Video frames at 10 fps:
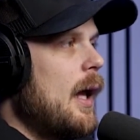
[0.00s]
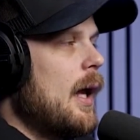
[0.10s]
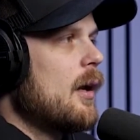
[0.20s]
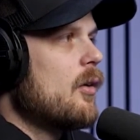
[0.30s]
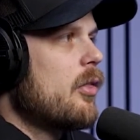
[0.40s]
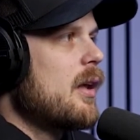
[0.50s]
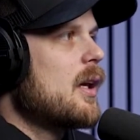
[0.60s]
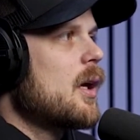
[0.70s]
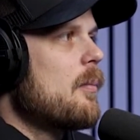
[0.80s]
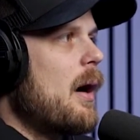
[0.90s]
and
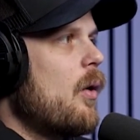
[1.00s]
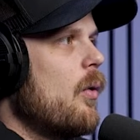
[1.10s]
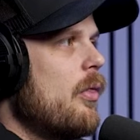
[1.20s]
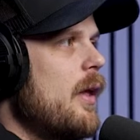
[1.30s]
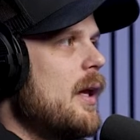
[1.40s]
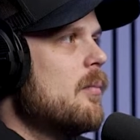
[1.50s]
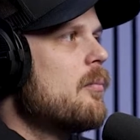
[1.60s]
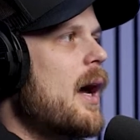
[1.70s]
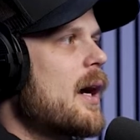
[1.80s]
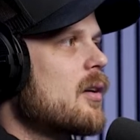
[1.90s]
thinking about the
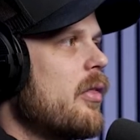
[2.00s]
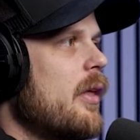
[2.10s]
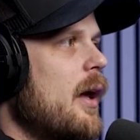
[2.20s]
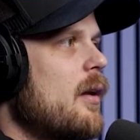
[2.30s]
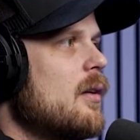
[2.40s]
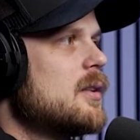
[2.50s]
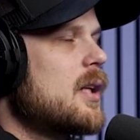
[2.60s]
impact that